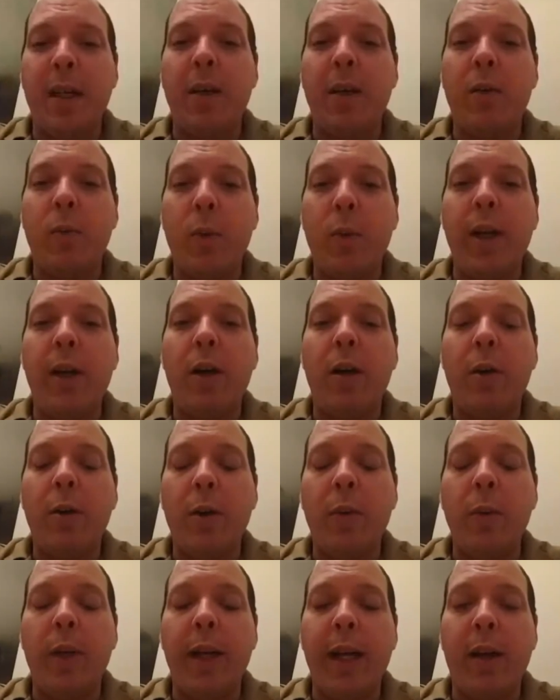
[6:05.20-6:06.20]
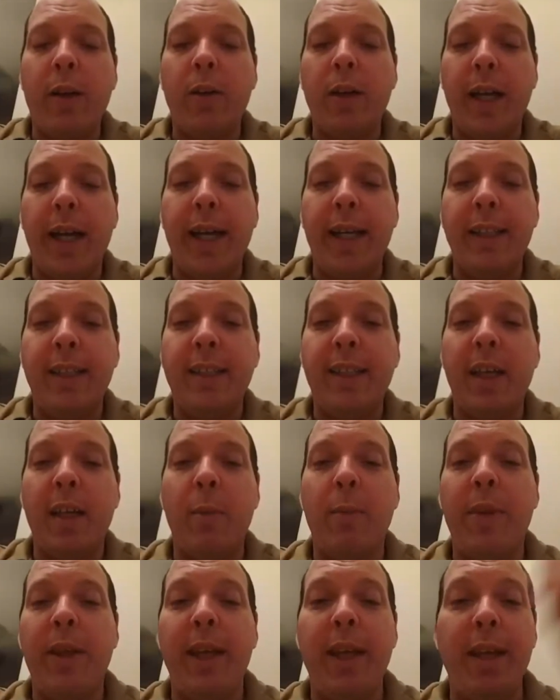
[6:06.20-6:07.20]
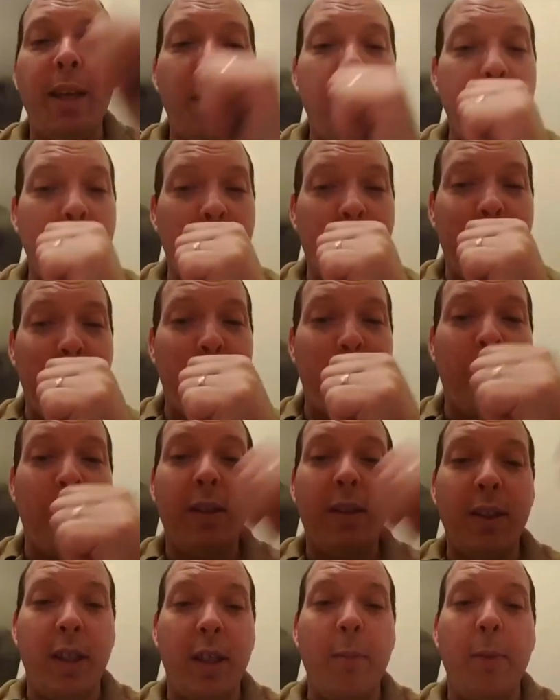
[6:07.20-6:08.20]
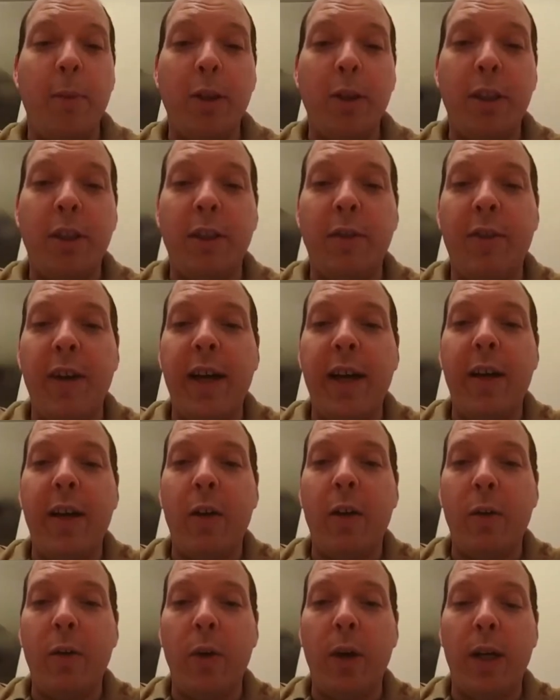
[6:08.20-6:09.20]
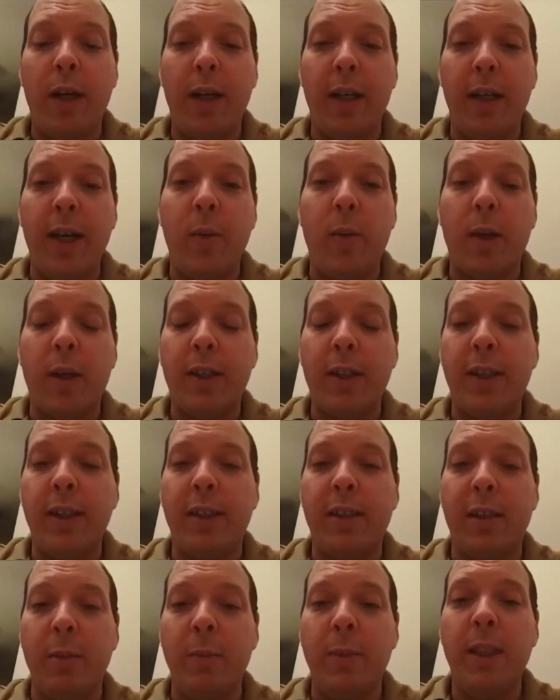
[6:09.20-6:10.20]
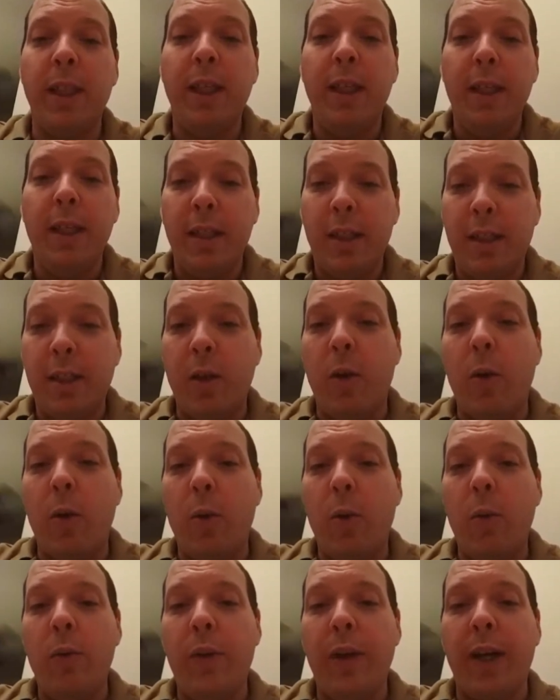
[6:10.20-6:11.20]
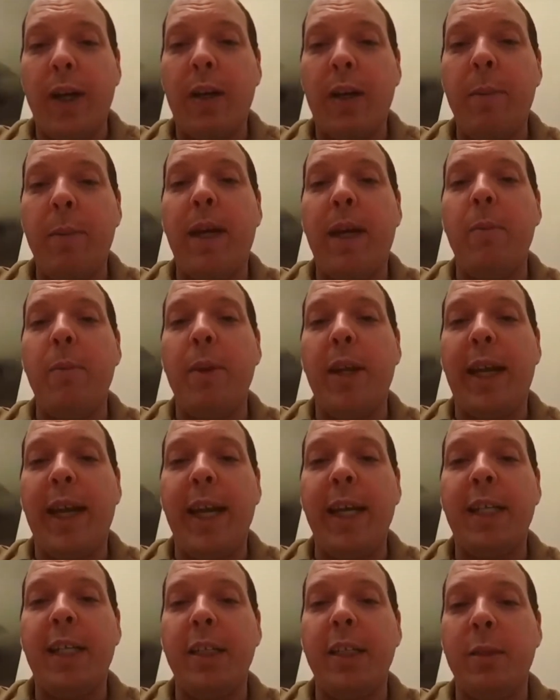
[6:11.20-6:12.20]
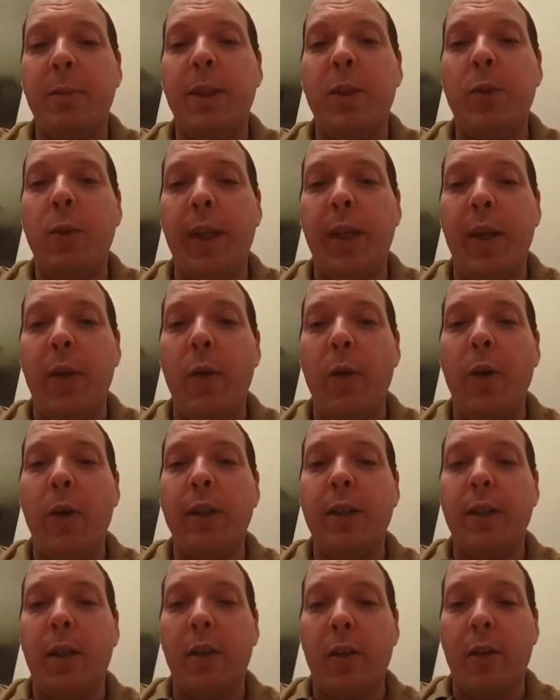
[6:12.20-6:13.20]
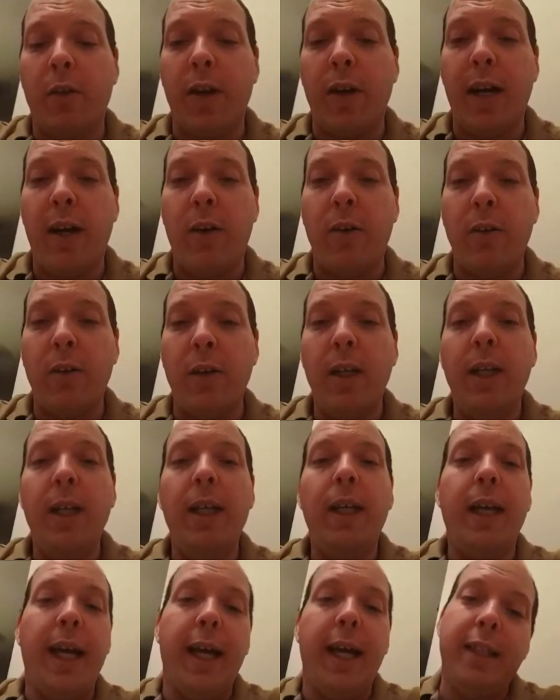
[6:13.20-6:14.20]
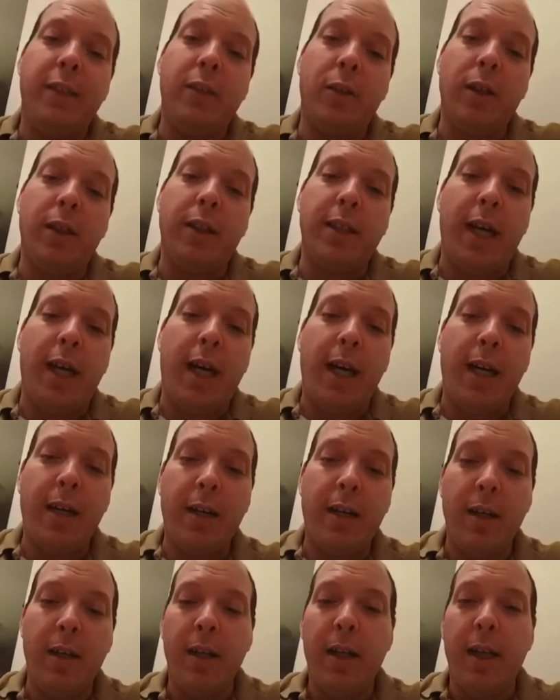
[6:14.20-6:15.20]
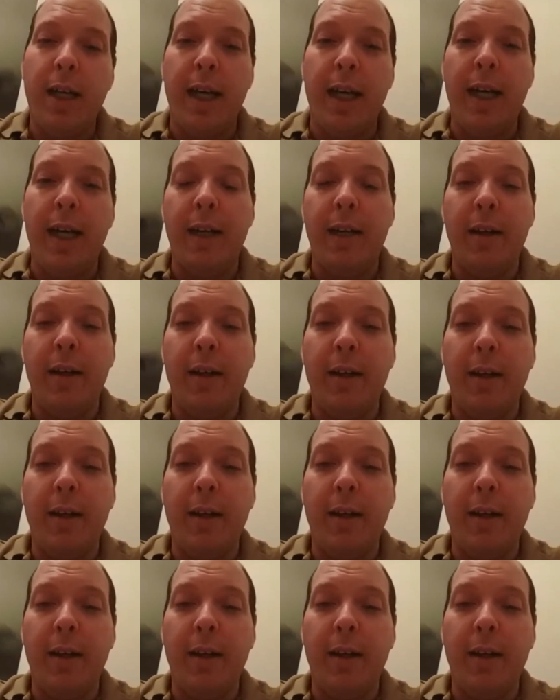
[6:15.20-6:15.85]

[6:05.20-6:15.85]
that went out and set up the military emergency radio network systems, so there could be communications between the units on the ground, and so the TOC and